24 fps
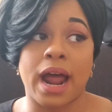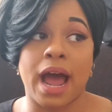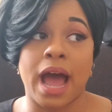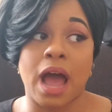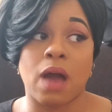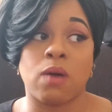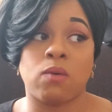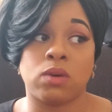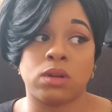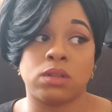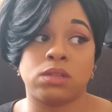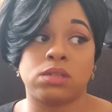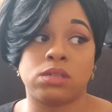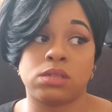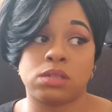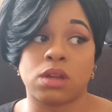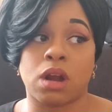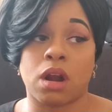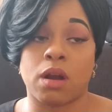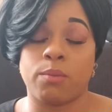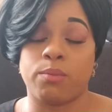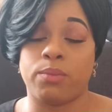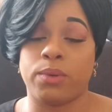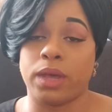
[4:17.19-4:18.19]
I would
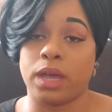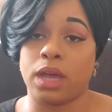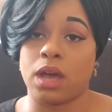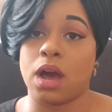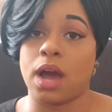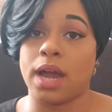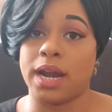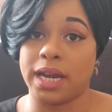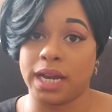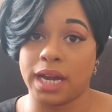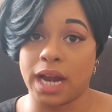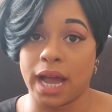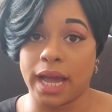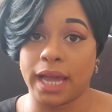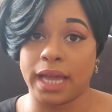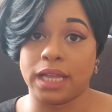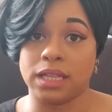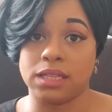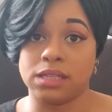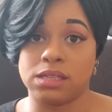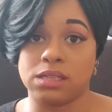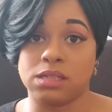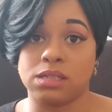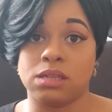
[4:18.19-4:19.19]
start being on
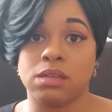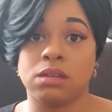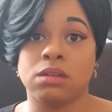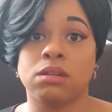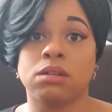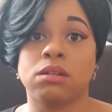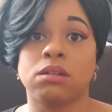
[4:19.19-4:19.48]
nights